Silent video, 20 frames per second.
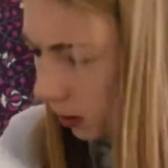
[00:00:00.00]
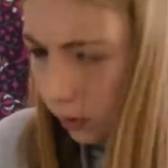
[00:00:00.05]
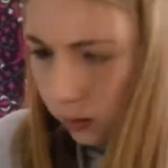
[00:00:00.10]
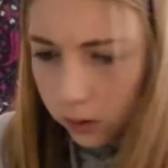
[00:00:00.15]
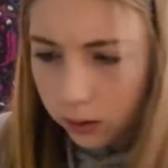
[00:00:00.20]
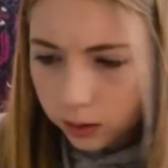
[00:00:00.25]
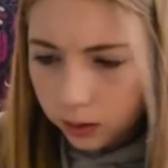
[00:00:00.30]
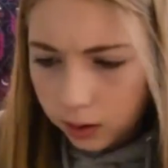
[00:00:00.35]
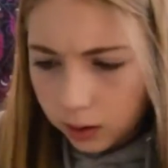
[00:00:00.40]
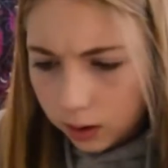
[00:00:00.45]

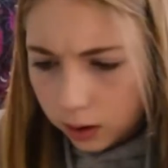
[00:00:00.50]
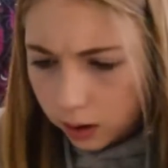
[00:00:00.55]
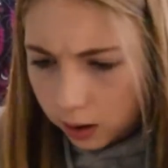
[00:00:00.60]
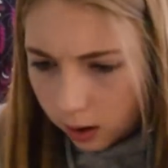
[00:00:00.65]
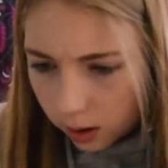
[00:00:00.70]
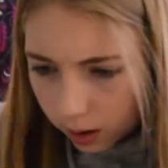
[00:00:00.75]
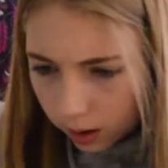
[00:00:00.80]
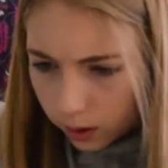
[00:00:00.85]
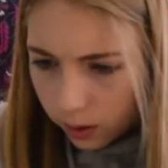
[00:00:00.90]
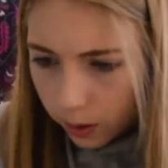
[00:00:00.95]
you won't
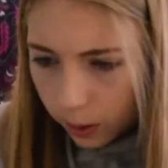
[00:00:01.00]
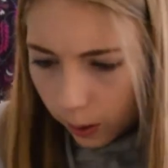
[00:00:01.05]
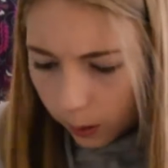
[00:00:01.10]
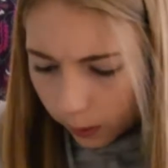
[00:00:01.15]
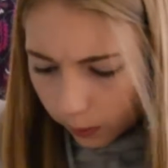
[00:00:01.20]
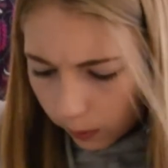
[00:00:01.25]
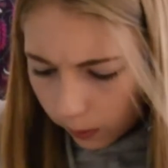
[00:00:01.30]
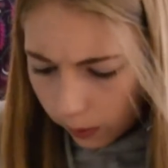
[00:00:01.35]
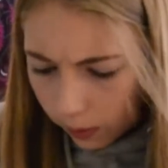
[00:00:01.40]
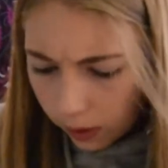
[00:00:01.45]
retain any of the
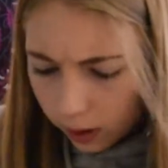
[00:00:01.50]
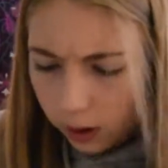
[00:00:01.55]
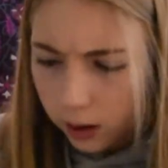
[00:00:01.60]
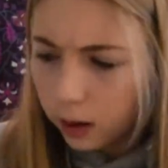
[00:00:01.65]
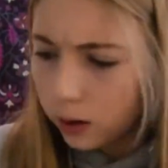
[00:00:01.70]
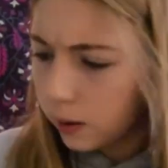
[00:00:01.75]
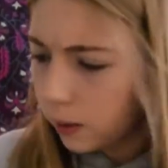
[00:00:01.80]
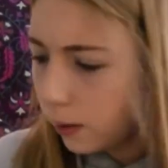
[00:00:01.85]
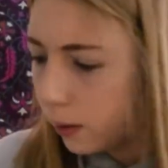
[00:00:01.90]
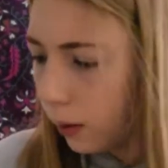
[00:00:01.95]

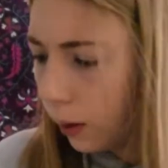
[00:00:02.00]
information.